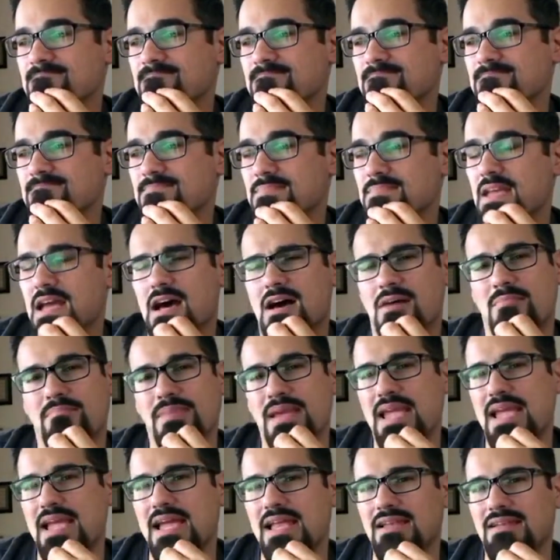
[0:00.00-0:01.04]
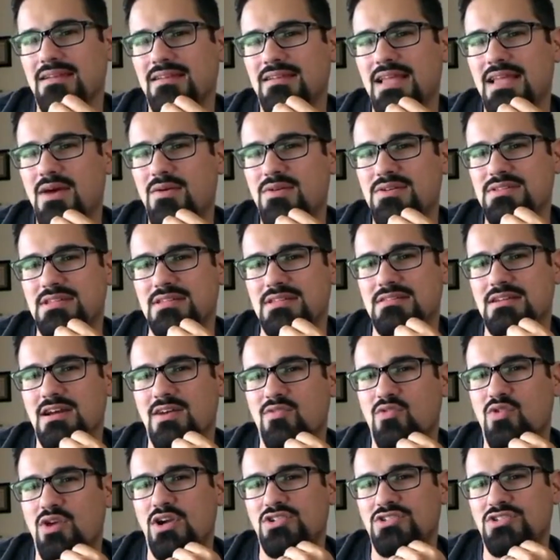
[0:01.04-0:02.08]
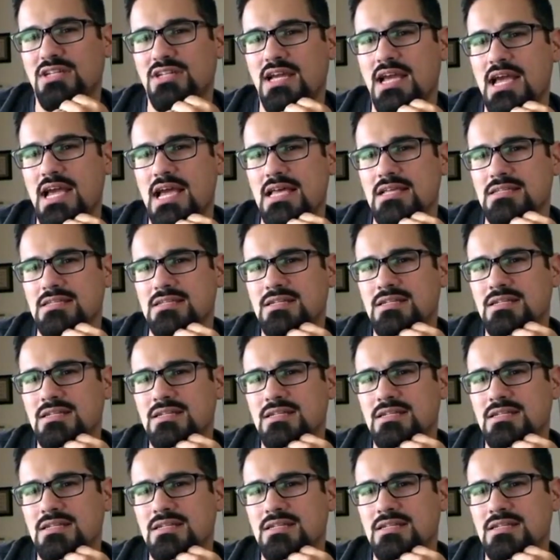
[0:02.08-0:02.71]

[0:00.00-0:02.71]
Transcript: Yeah, man, that was a tough question to ask.